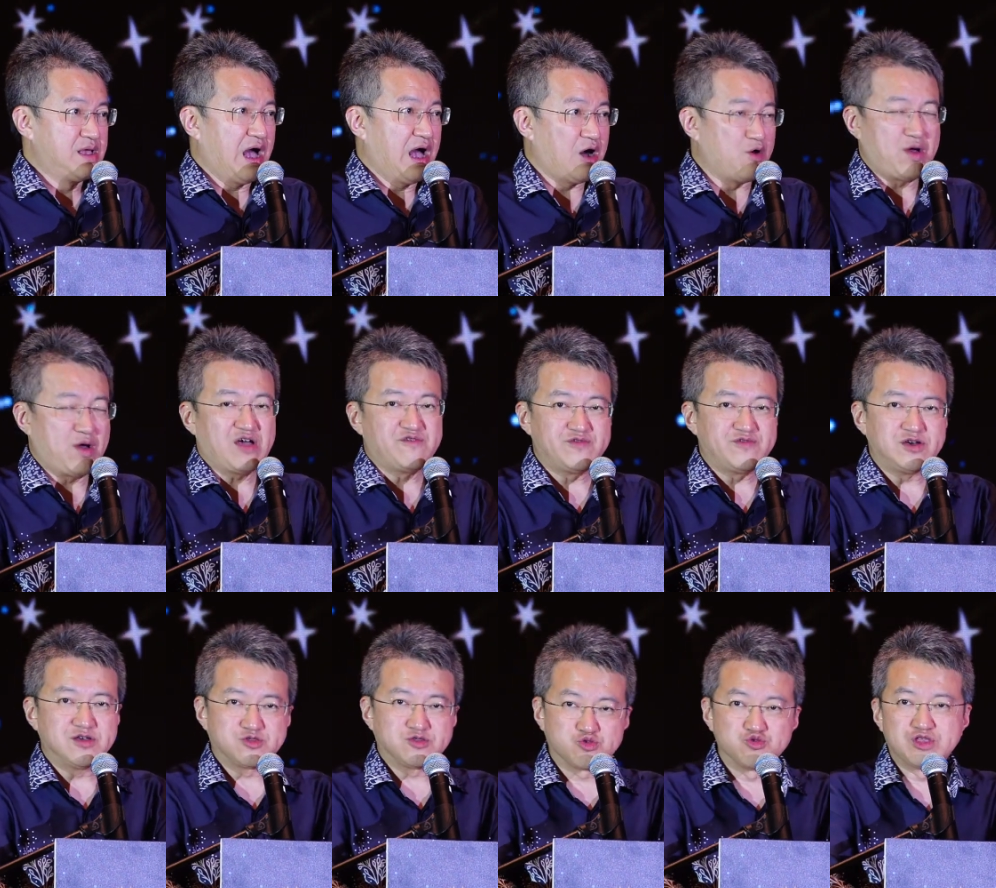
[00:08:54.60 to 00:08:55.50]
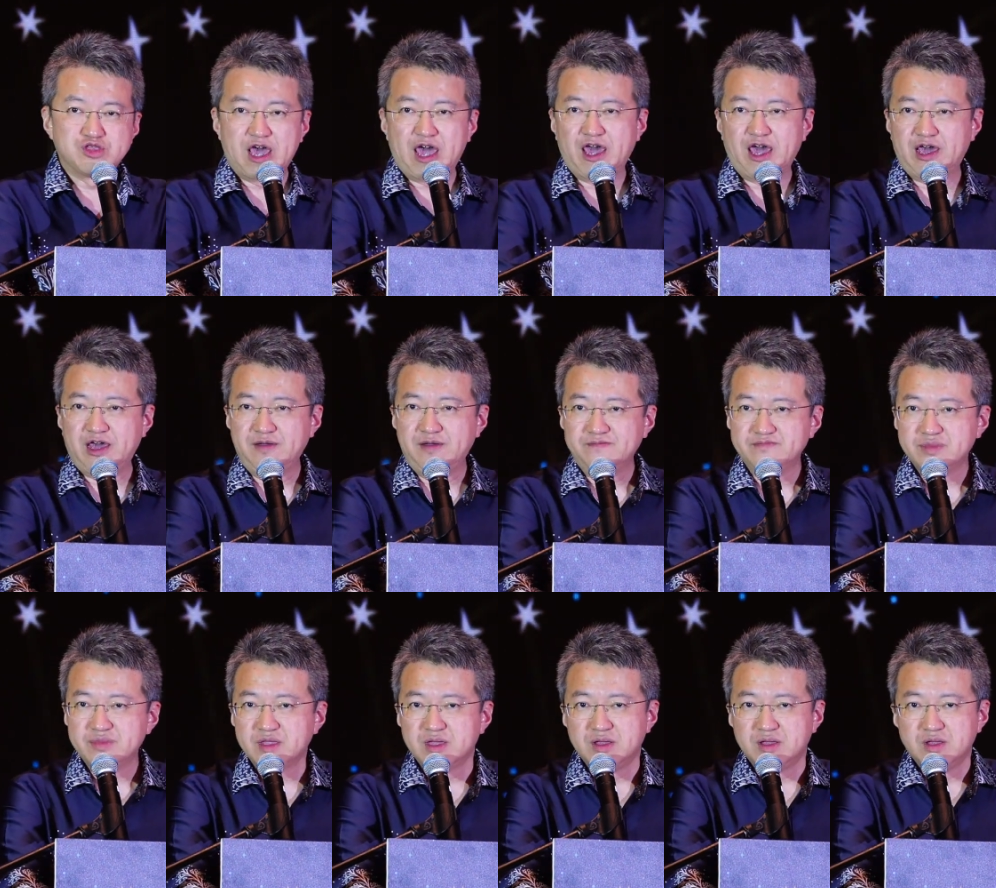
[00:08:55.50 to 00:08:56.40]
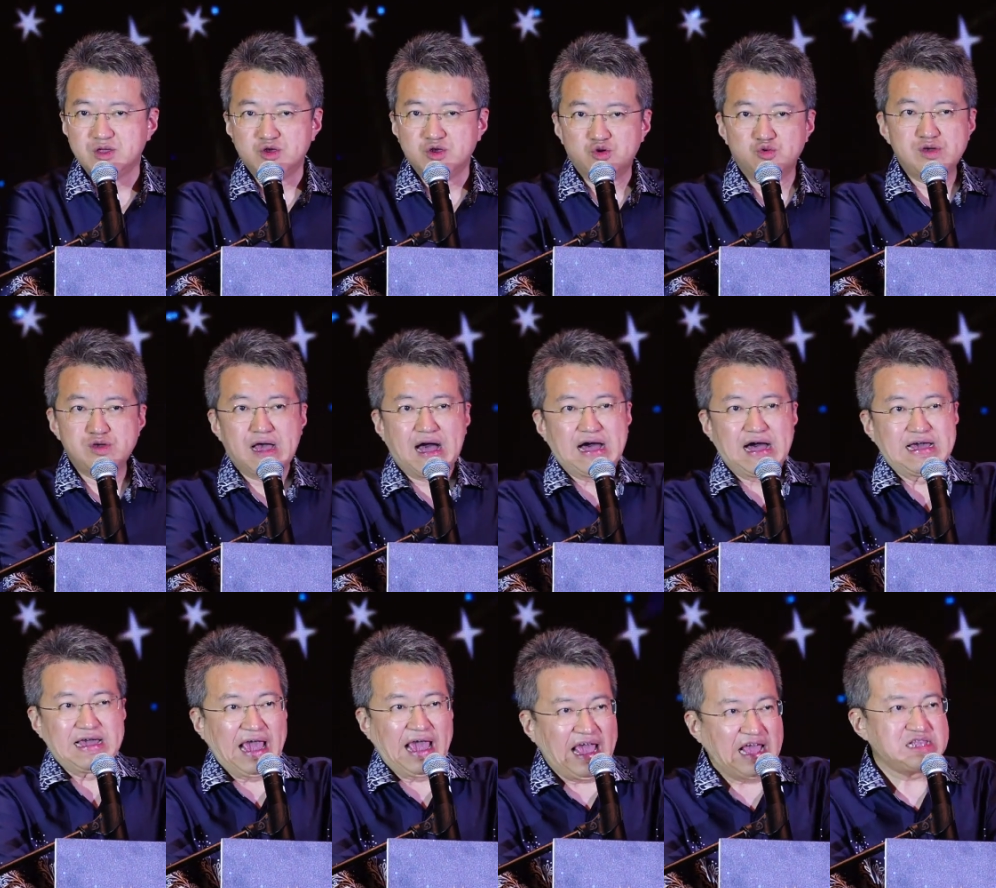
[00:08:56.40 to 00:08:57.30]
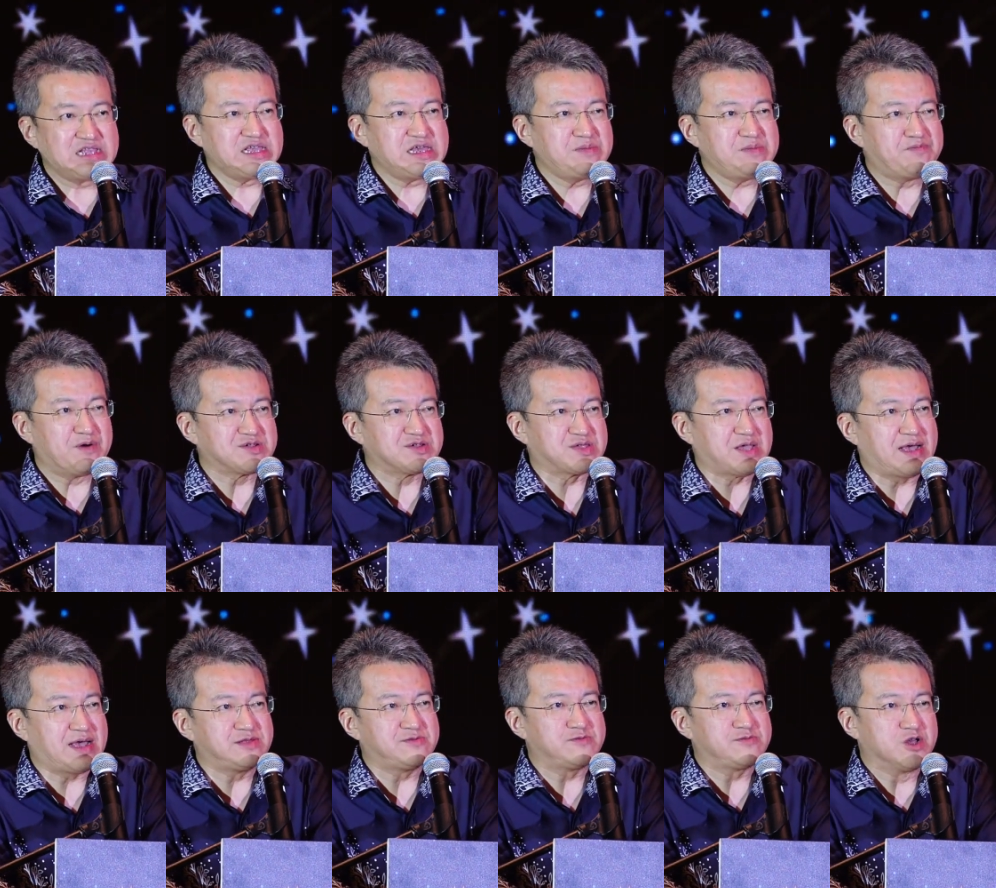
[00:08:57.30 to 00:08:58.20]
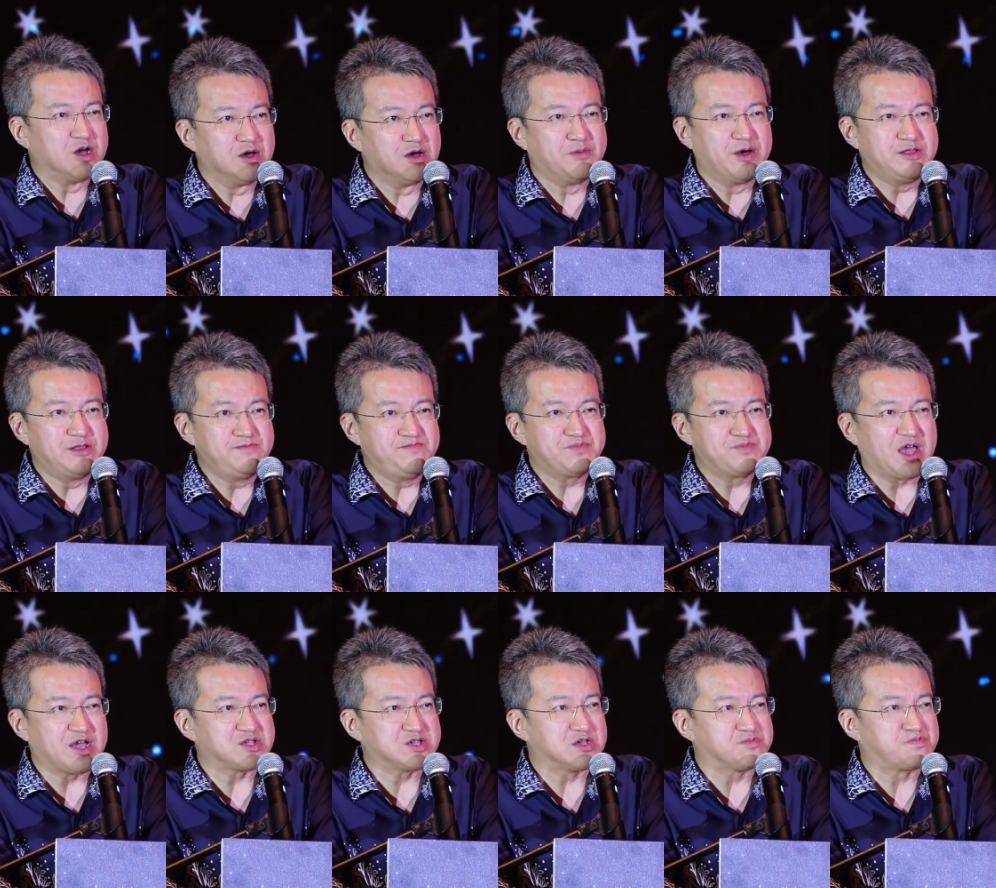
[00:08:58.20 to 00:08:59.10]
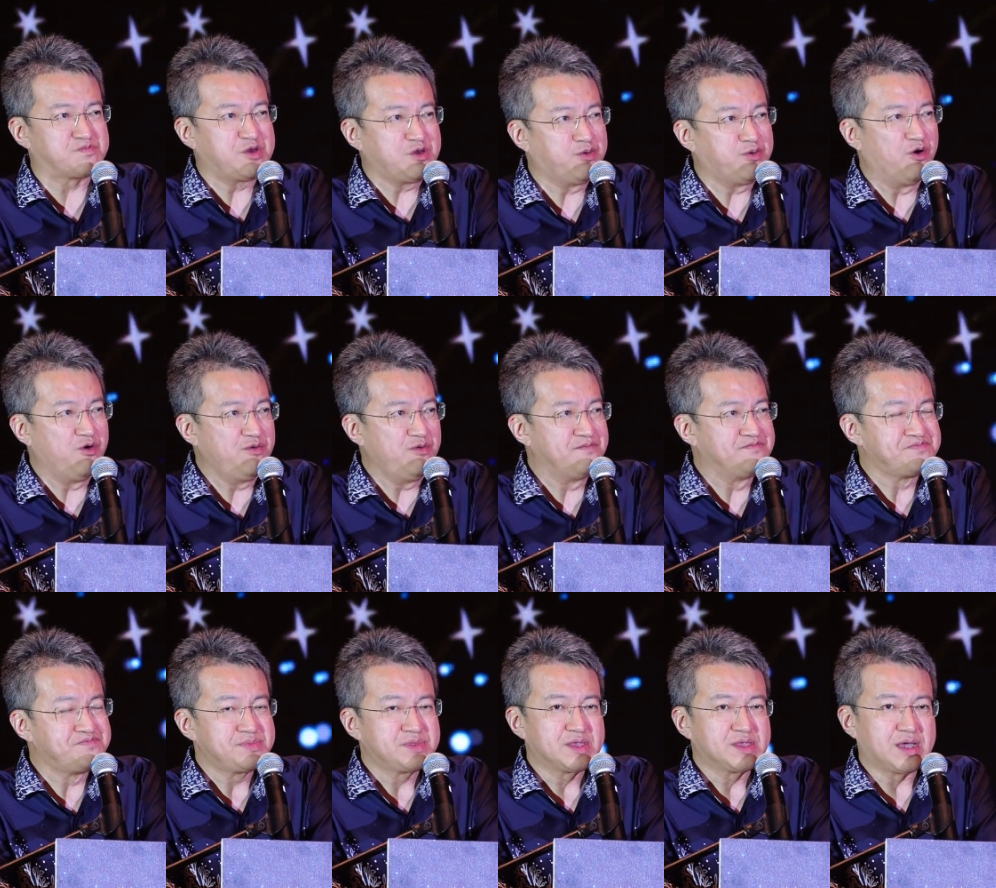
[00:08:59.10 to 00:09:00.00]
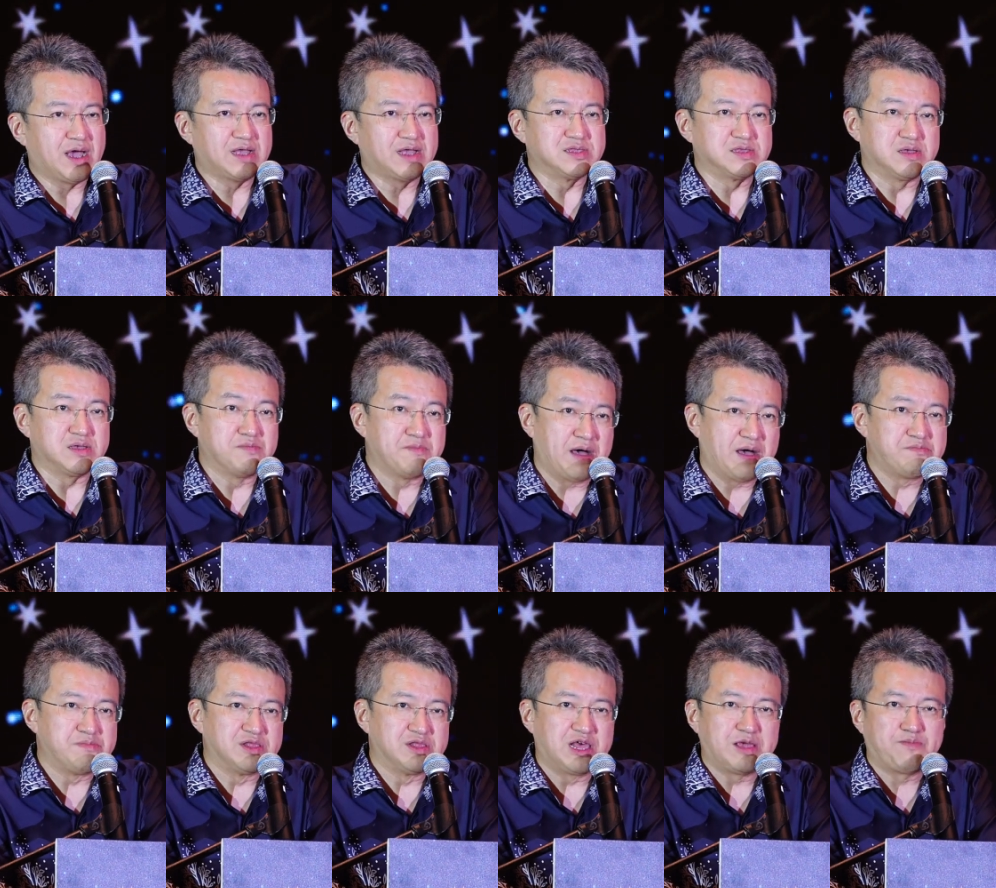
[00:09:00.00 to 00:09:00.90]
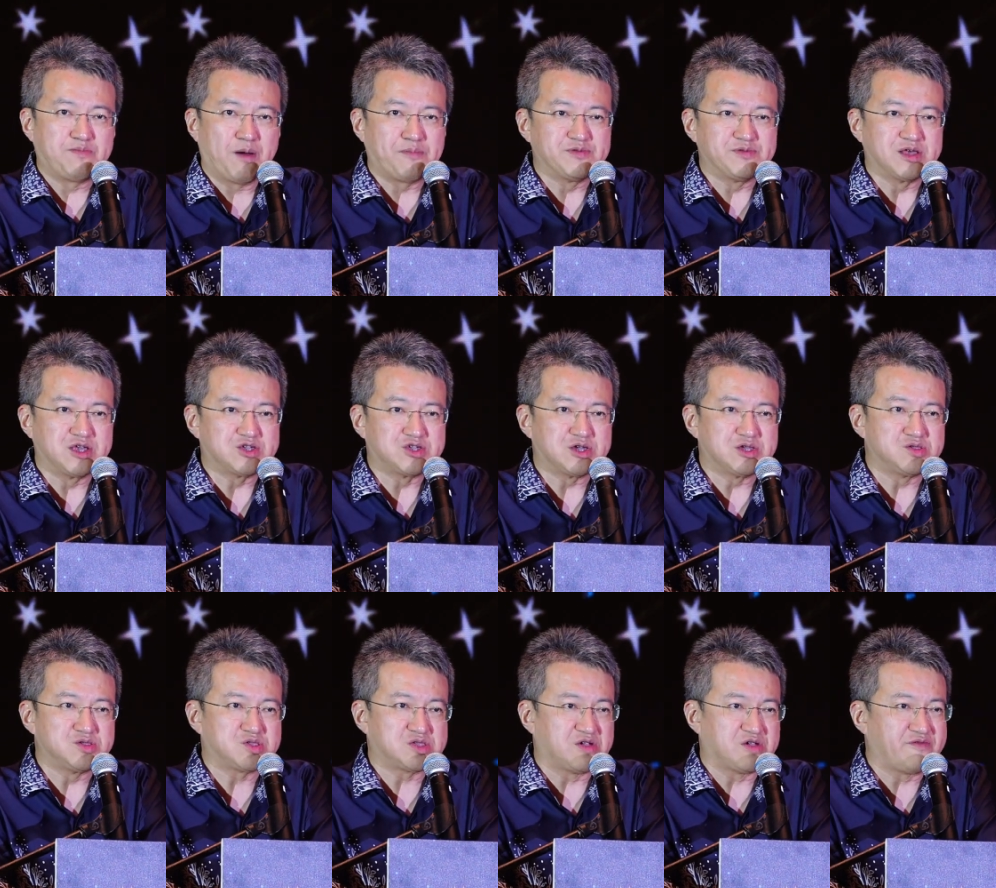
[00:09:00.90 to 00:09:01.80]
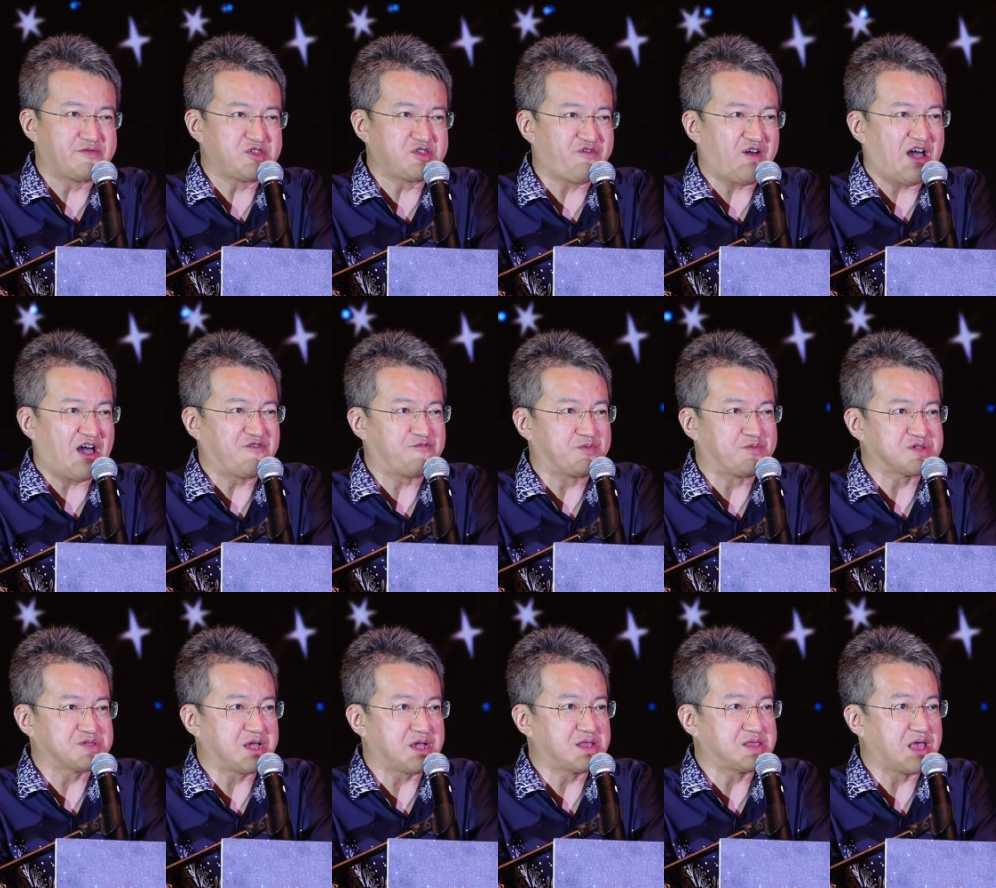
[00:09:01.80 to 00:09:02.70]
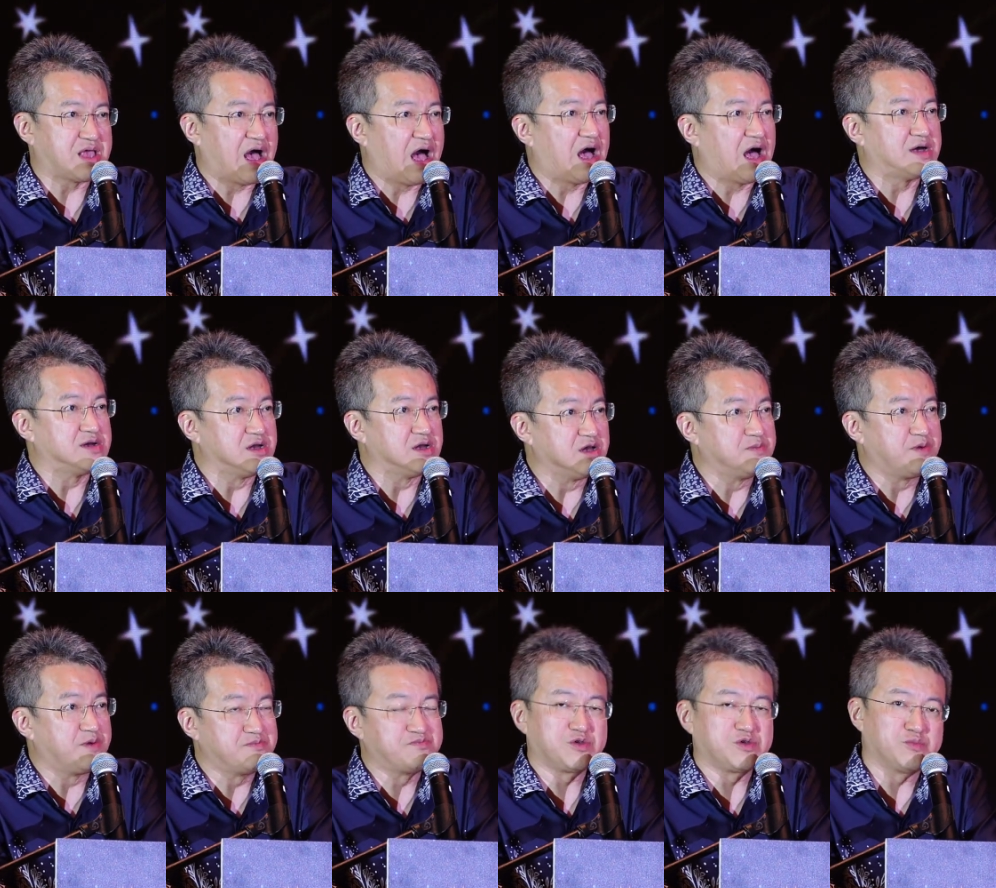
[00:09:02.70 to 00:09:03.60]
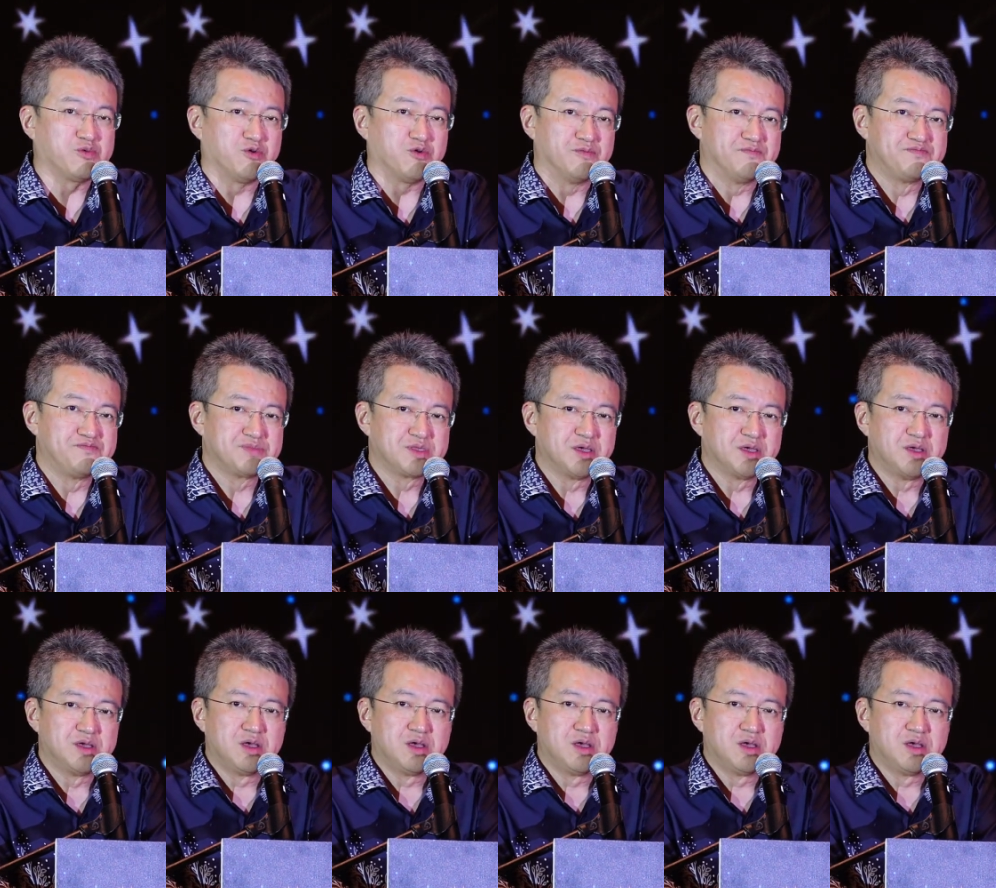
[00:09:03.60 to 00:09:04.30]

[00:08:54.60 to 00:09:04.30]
However, today, we are 80% urban as a people, and among Malay population, 75% are urban people.